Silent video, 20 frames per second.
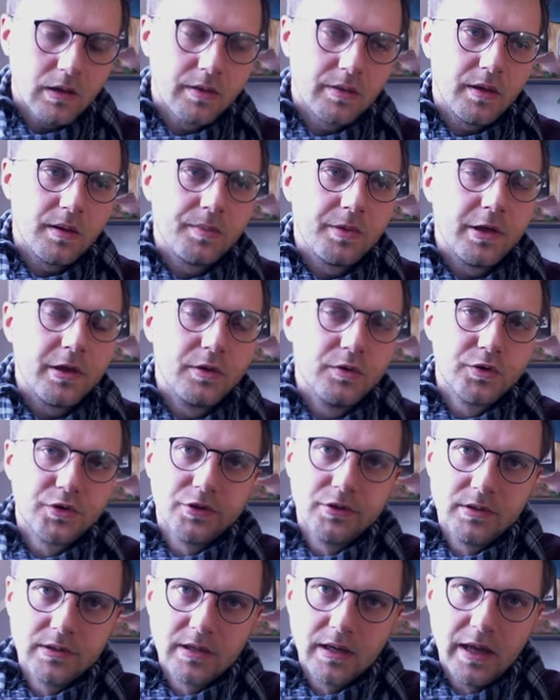something you
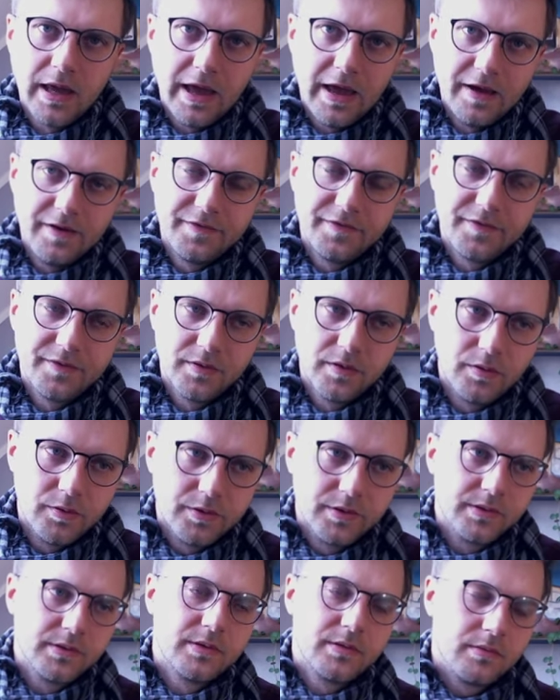should have
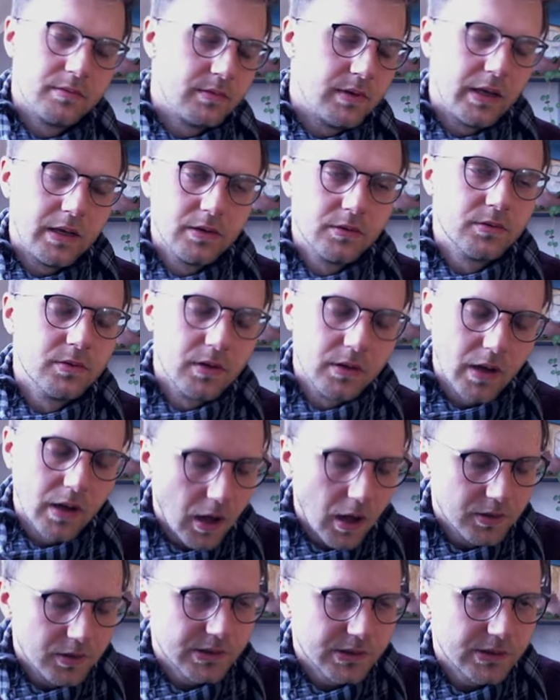or take into
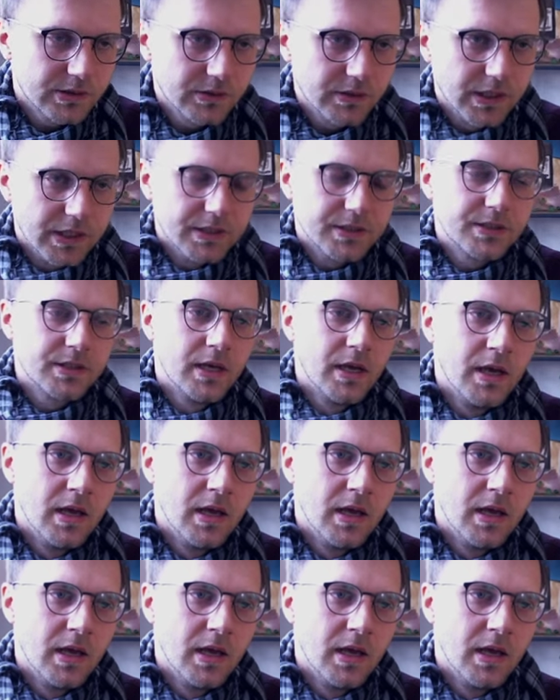account, yes.